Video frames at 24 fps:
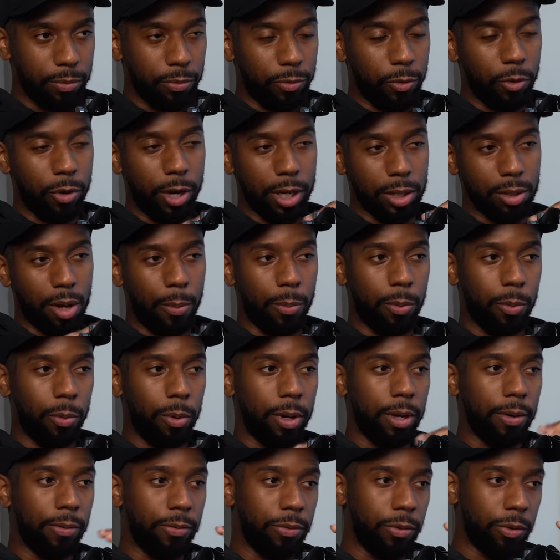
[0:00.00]
For
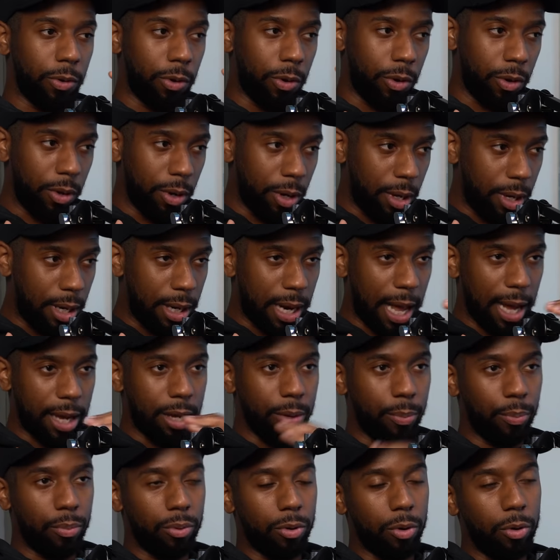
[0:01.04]
example, if you're
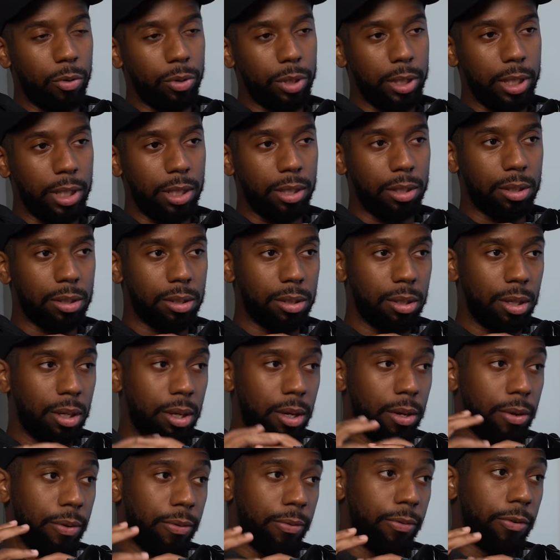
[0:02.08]
lacking proteins,
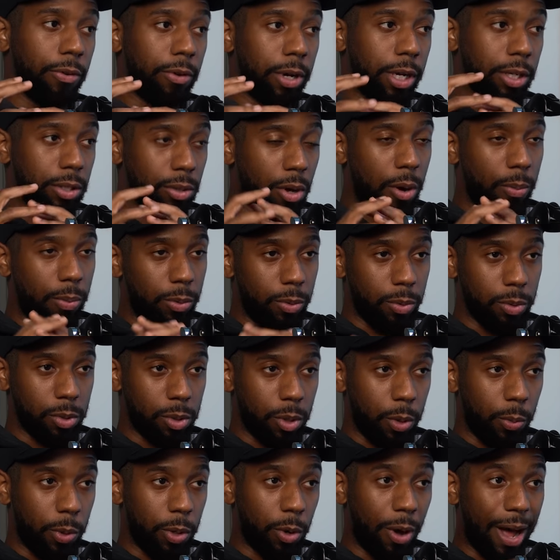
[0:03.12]
for mm-hmm. example.
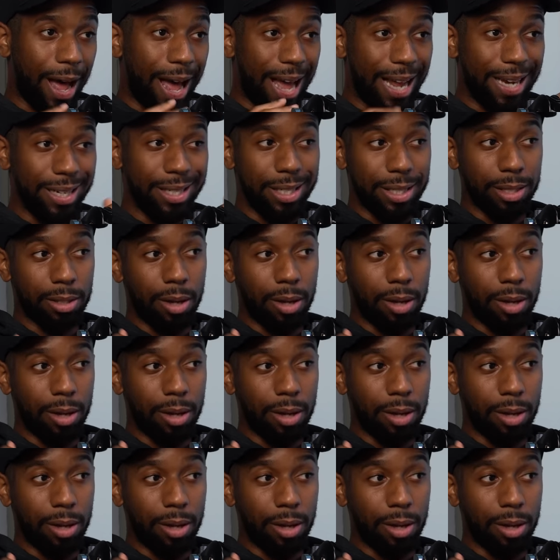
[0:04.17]
So we're not anti